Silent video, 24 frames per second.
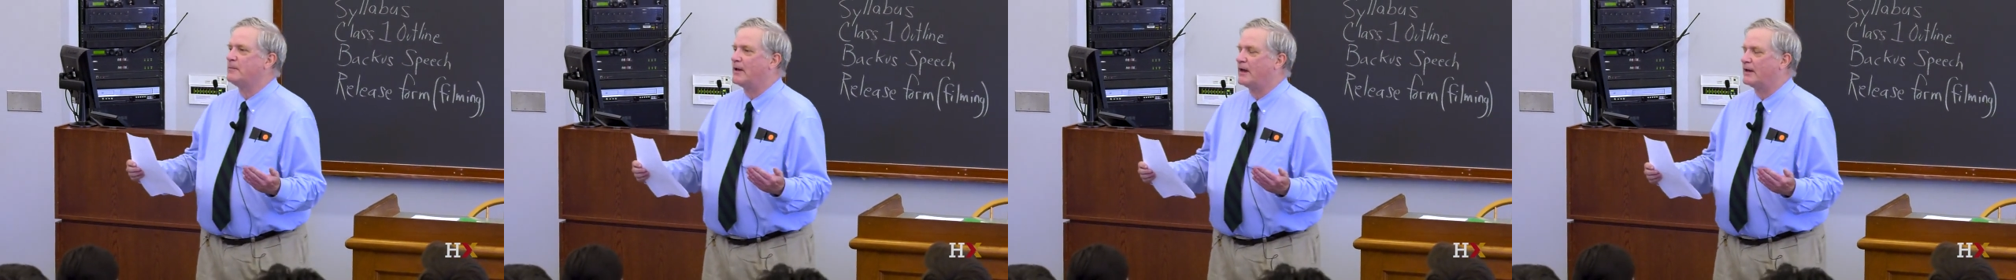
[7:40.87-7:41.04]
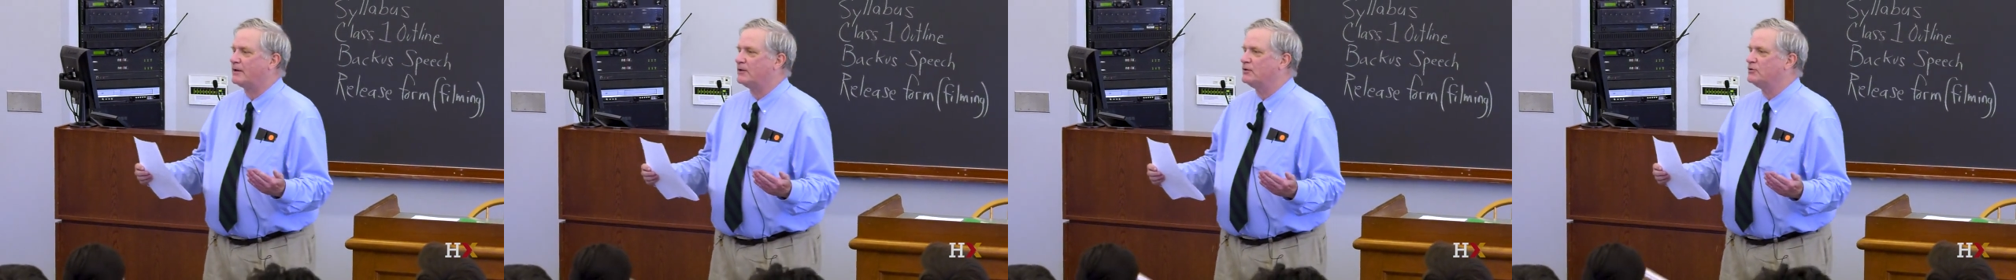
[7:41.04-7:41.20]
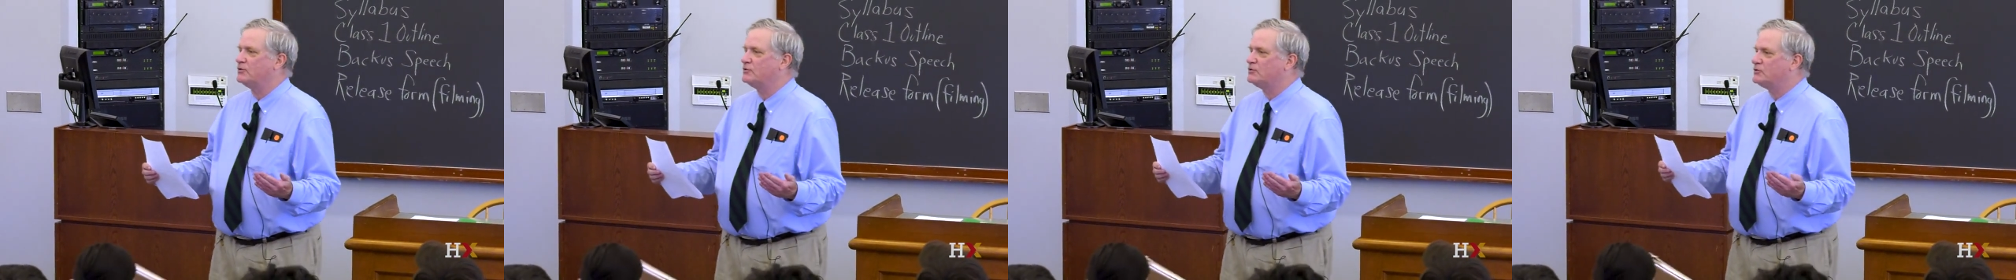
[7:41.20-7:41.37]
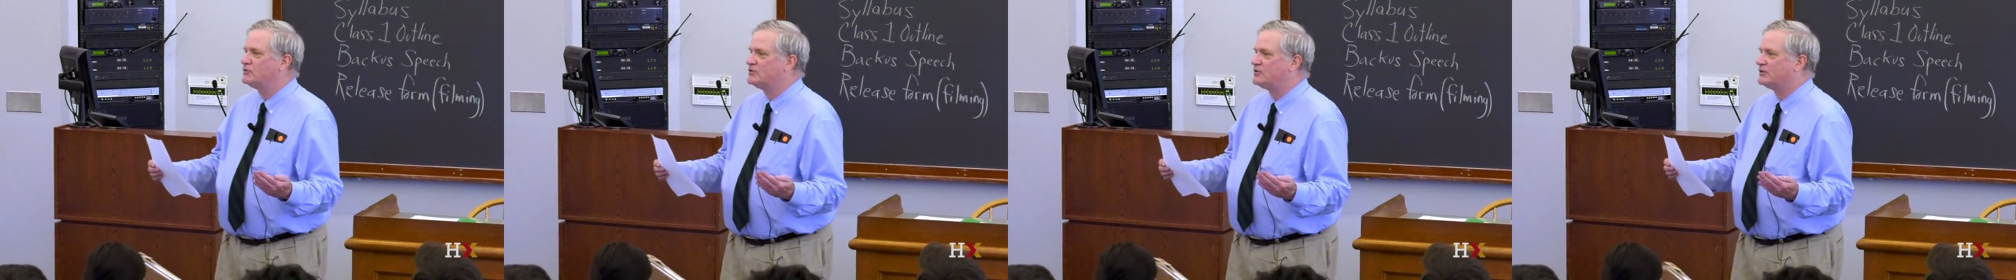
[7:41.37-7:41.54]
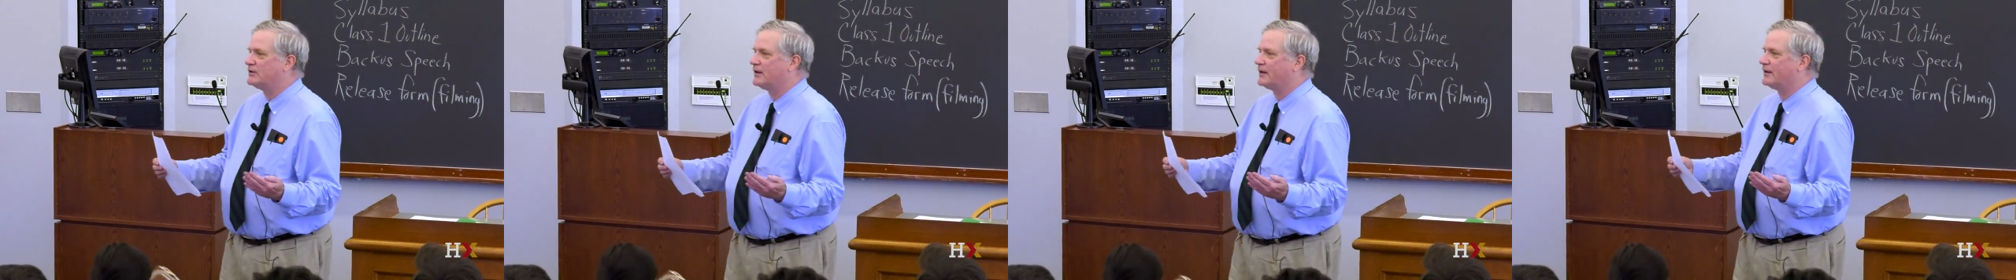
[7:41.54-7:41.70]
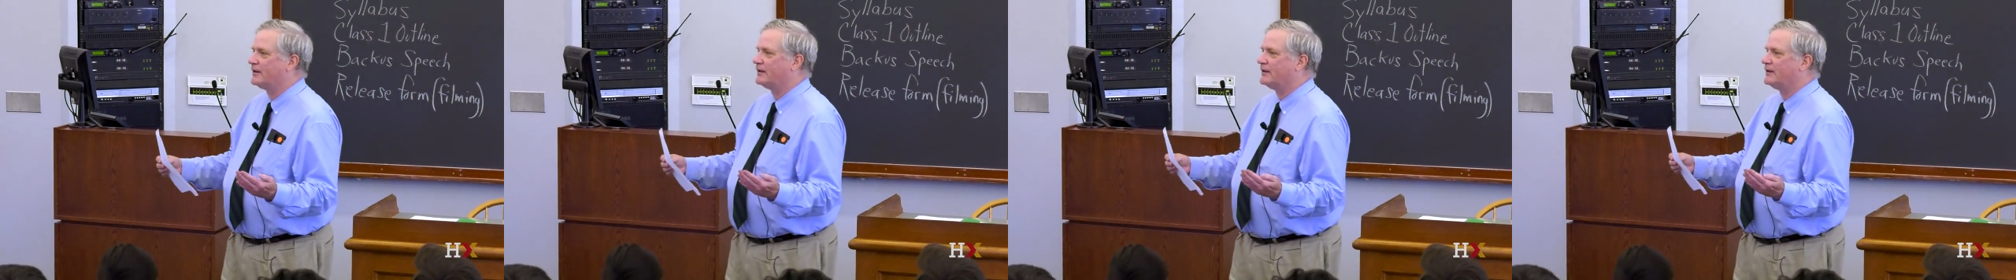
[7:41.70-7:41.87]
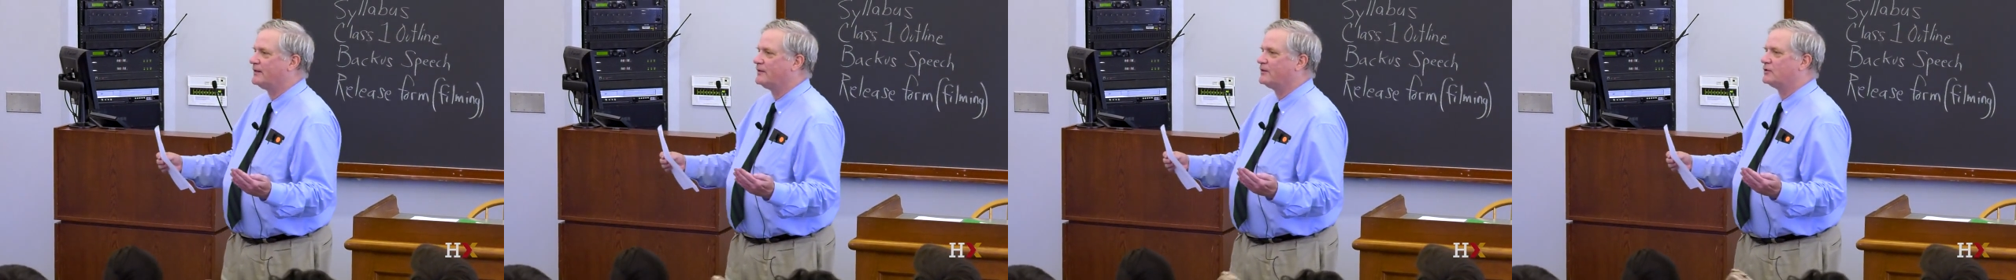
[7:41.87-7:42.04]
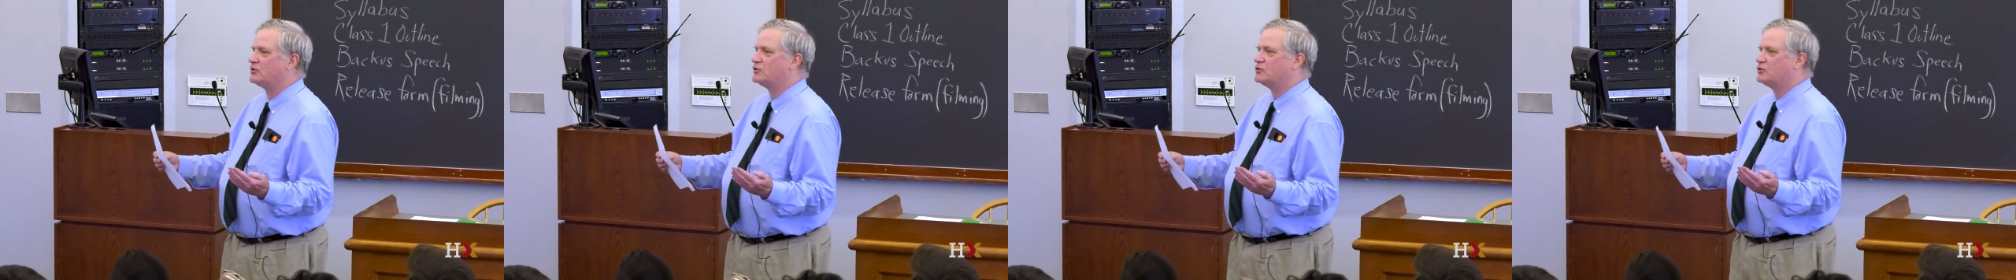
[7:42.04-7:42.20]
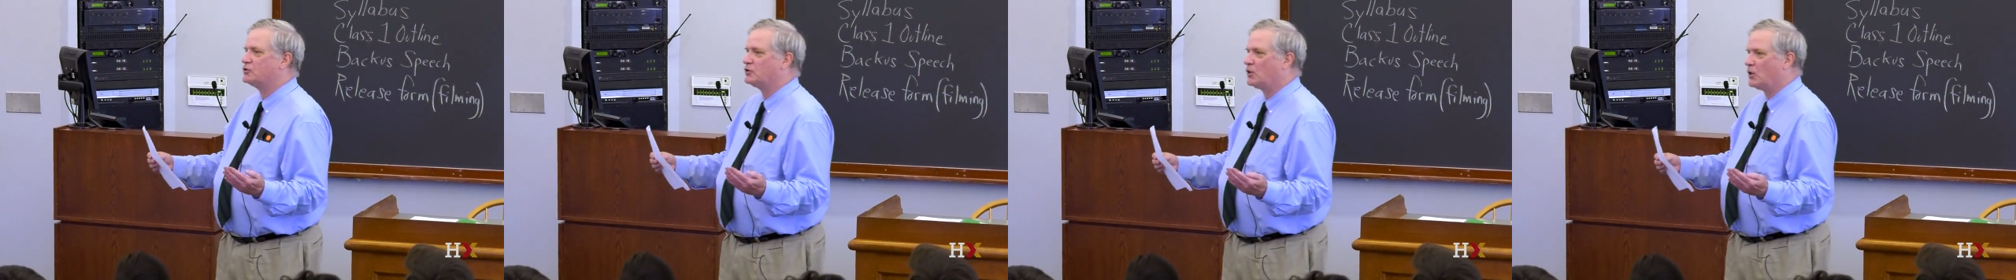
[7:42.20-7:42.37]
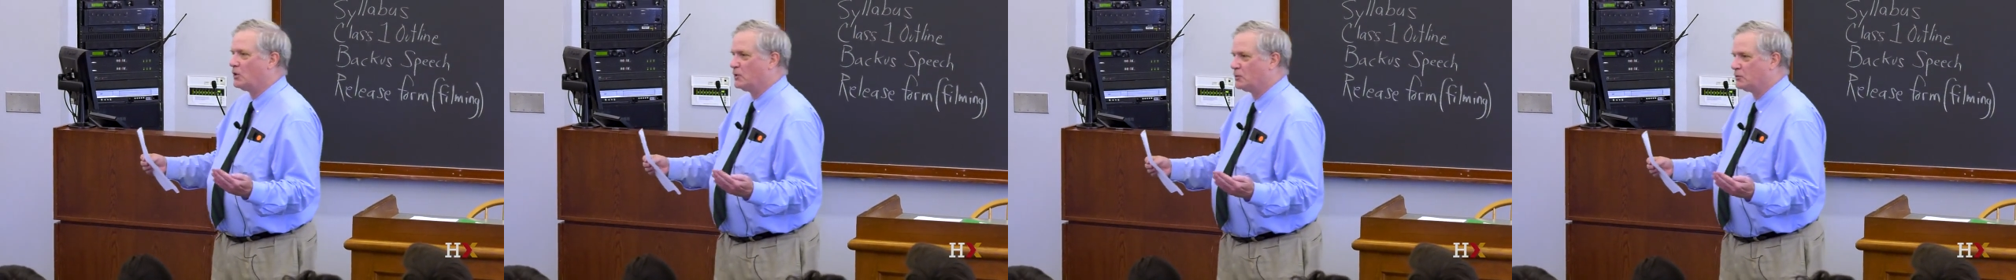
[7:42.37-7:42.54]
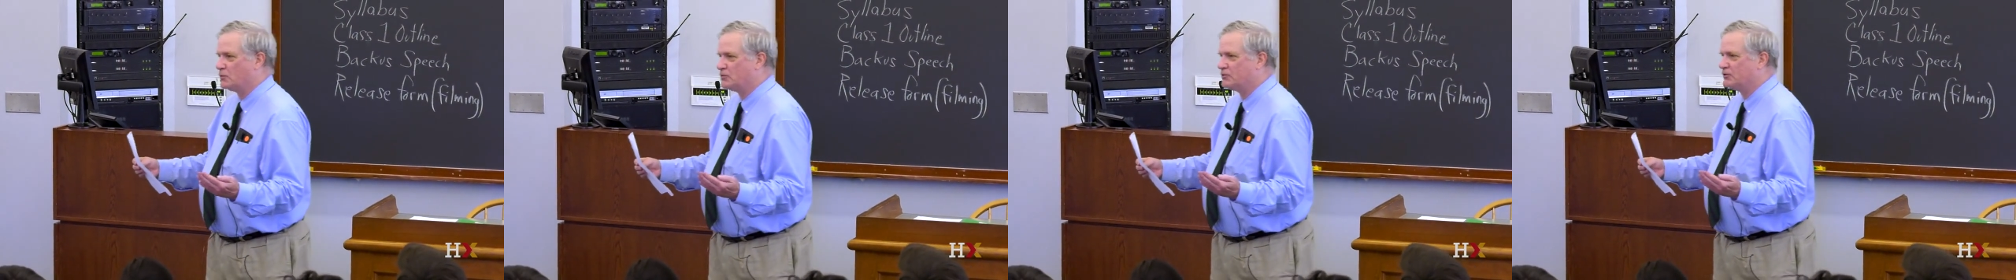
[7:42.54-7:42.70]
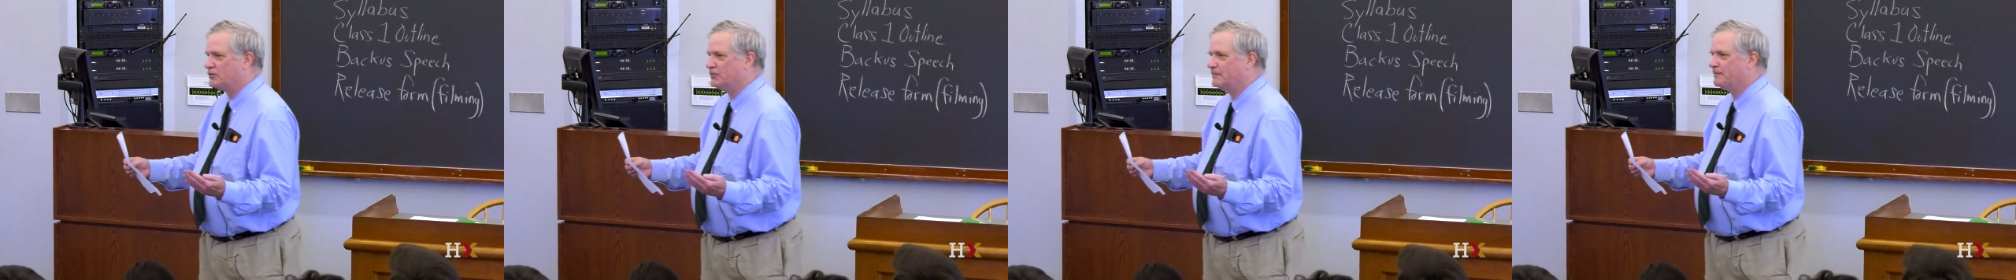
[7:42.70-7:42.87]
about a new study that
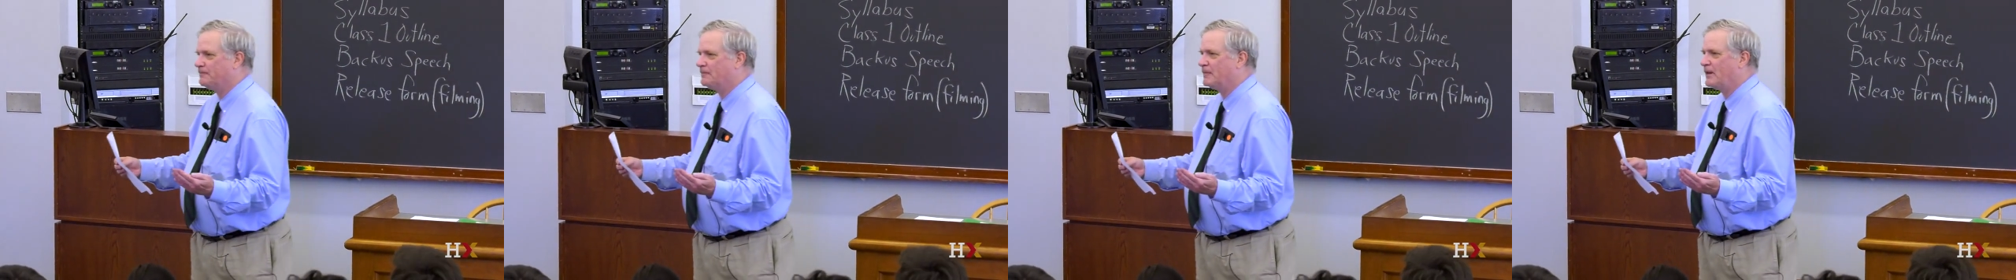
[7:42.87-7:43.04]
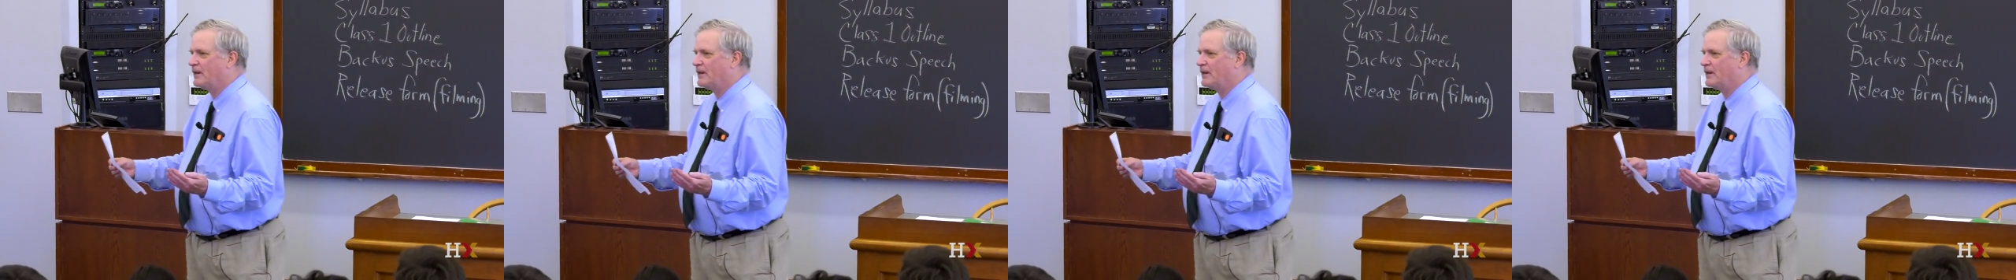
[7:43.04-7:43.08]
shows